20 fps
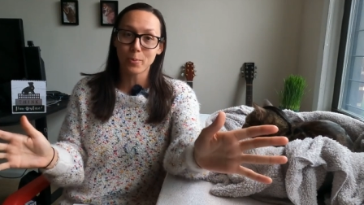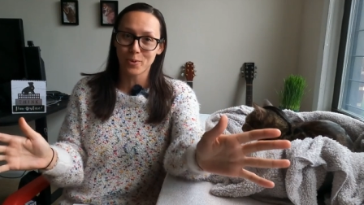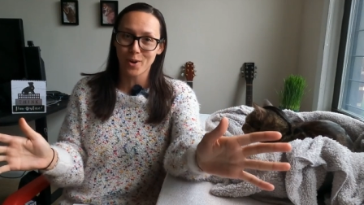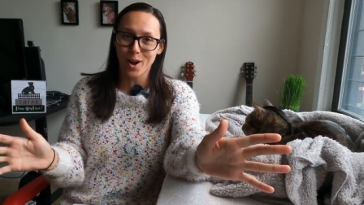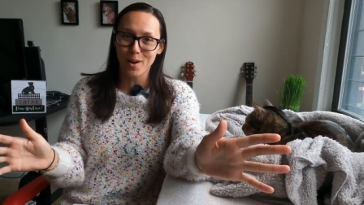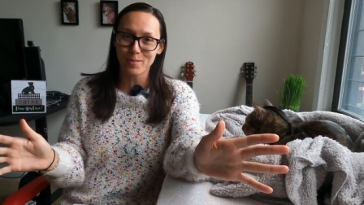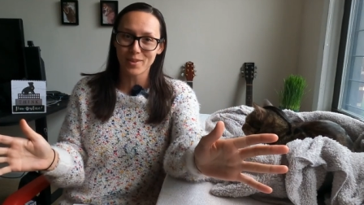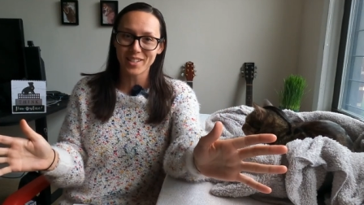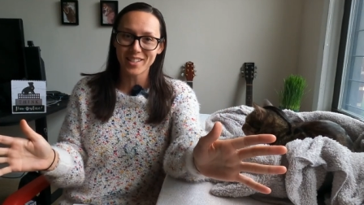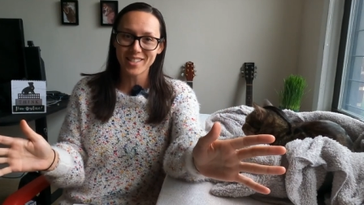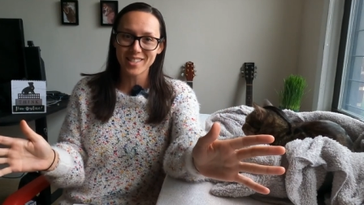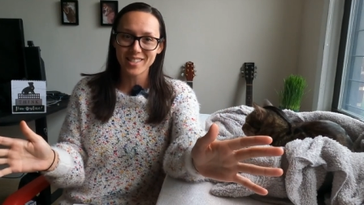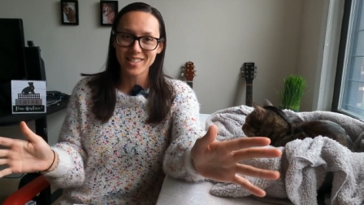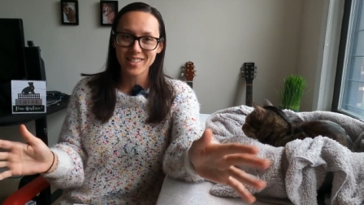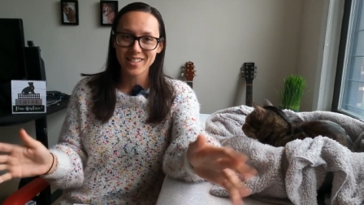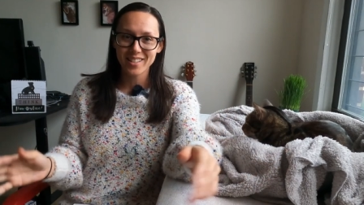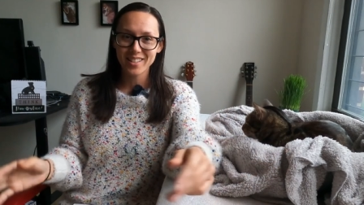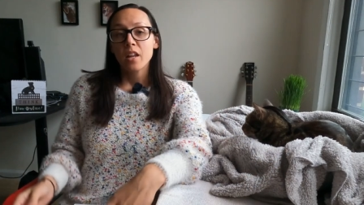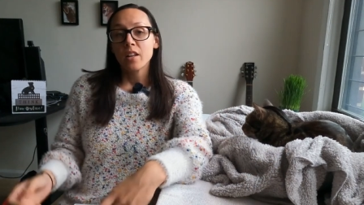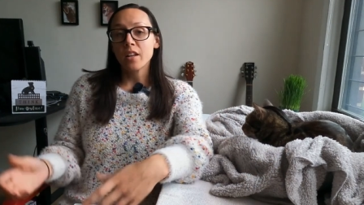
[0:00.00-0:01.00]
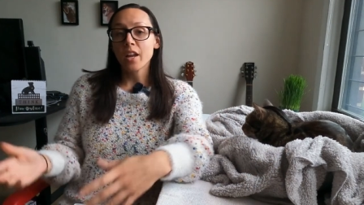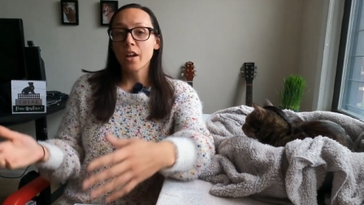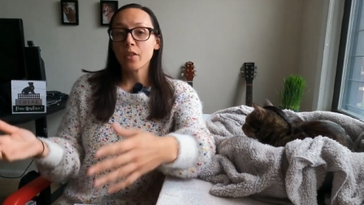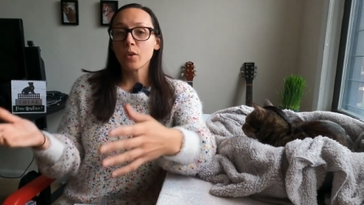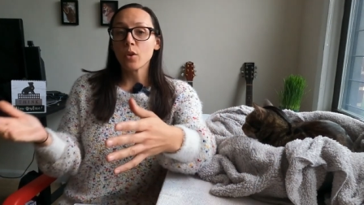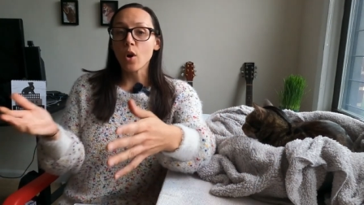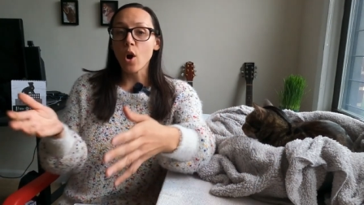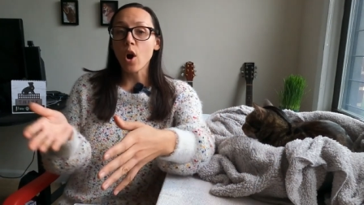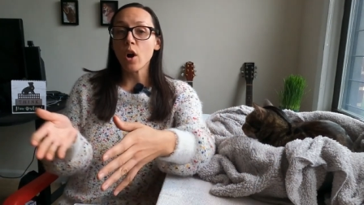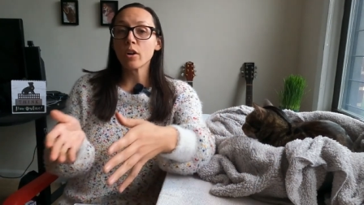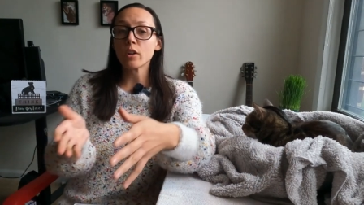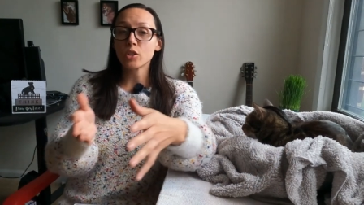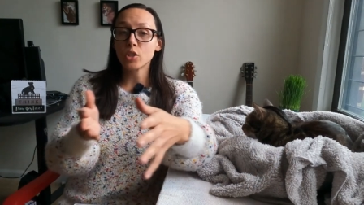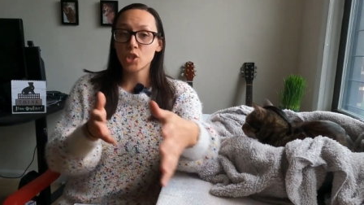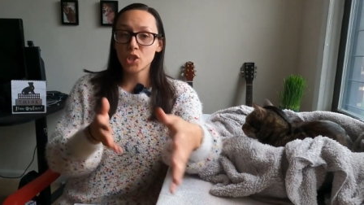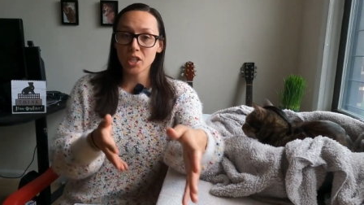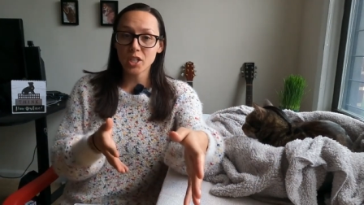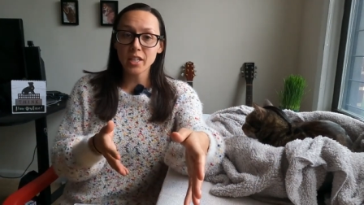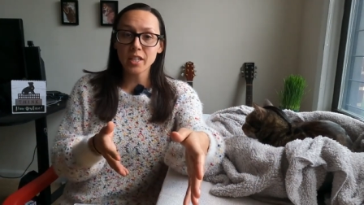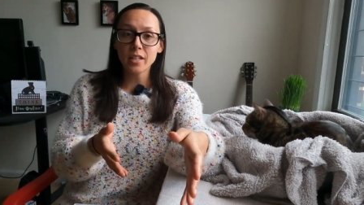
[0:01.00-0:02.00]
promise. Now, there are
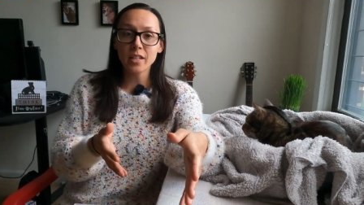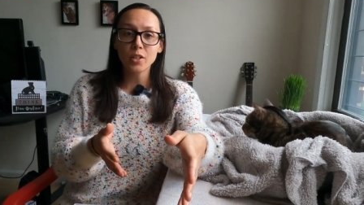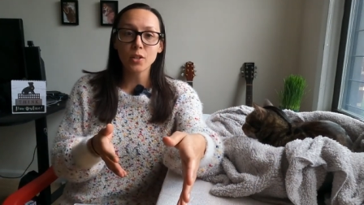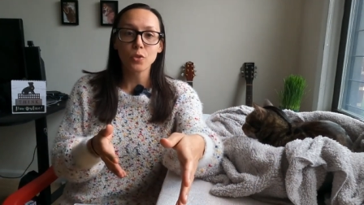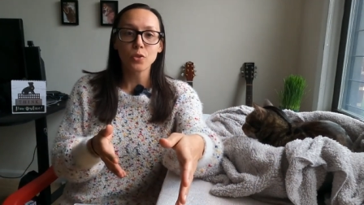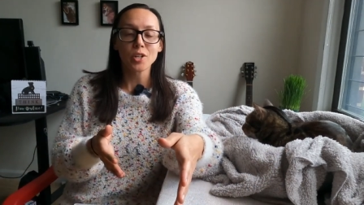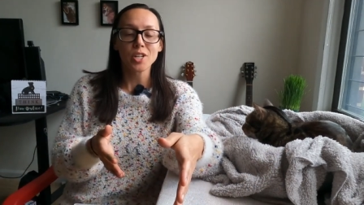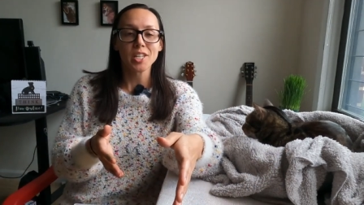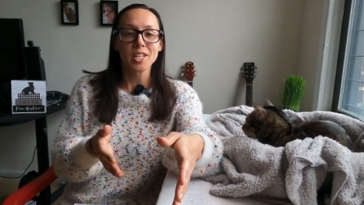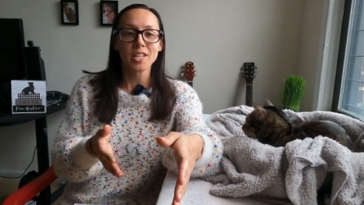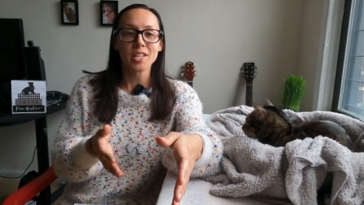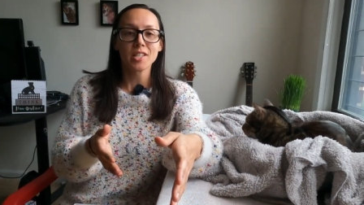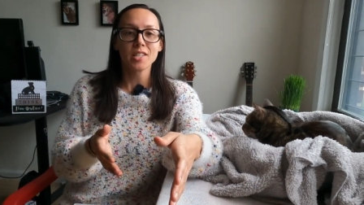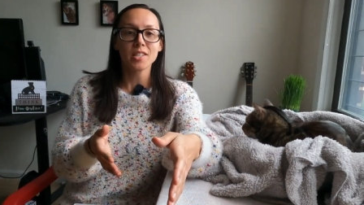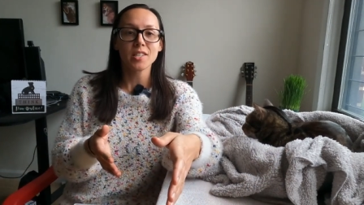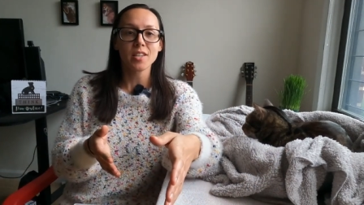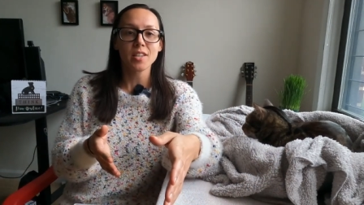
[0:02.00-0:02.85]
chicken ingredients